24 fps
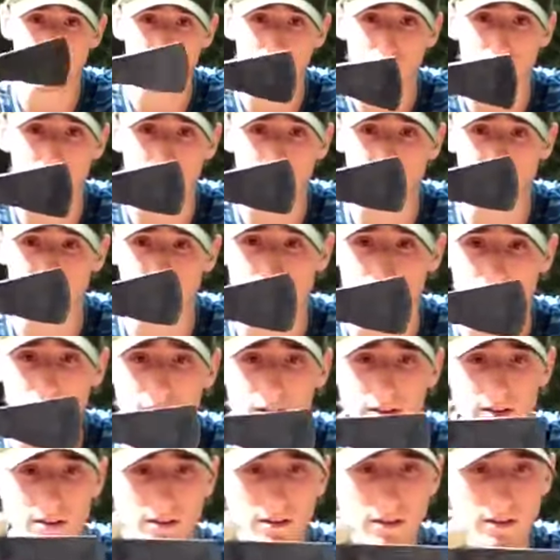earlier today.
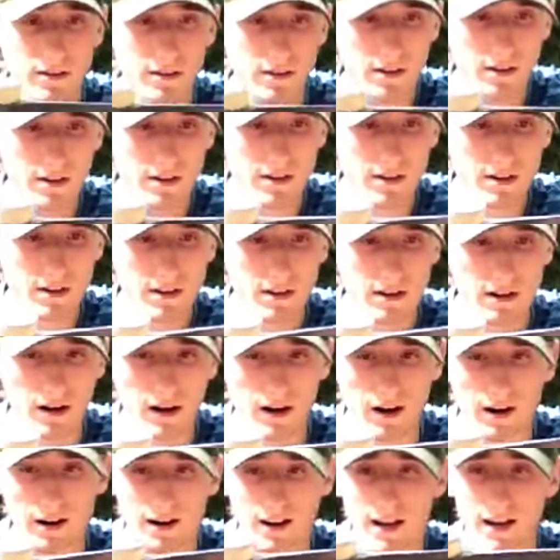
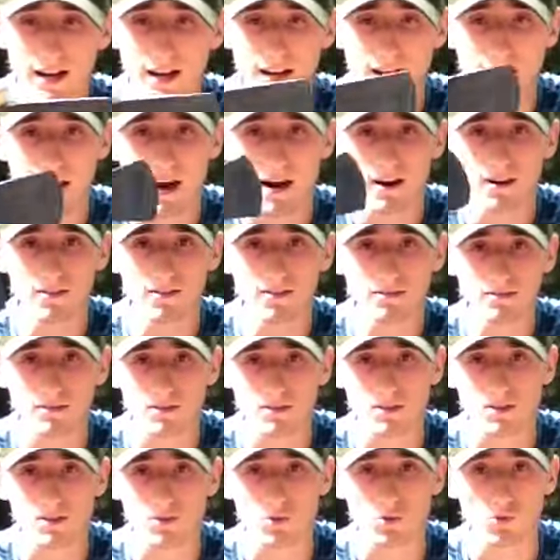Anyhow,
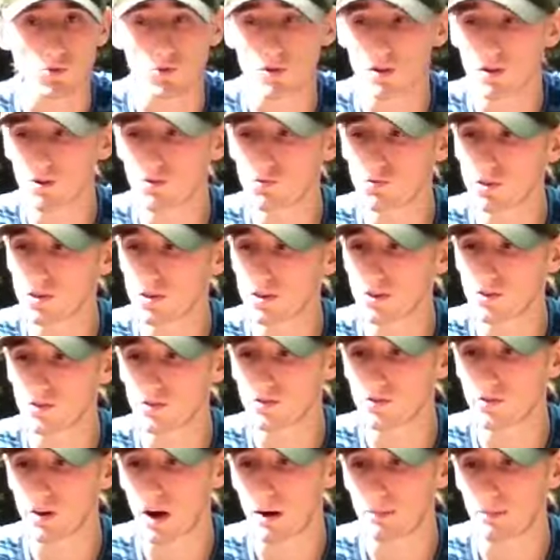this is a really
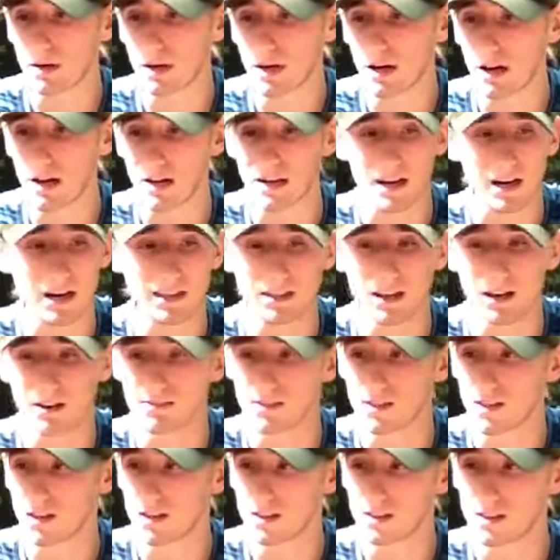good Tomahawk. I love
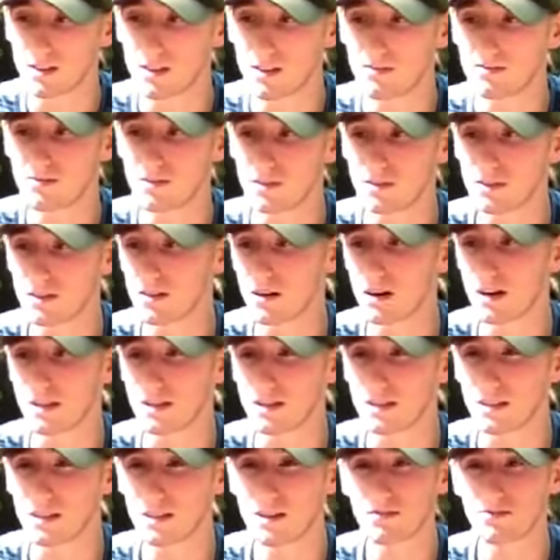it. I love
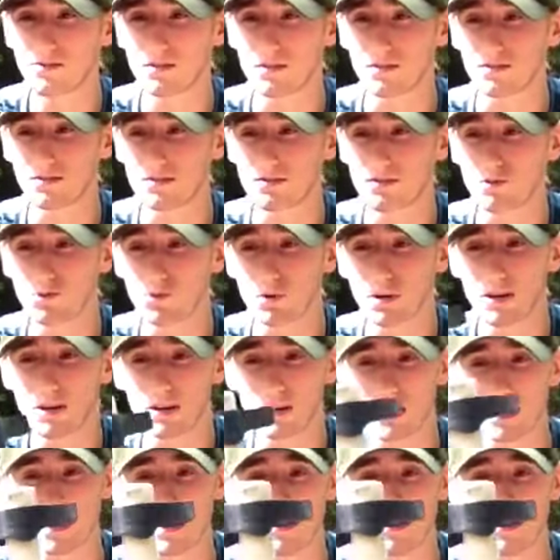the fluidity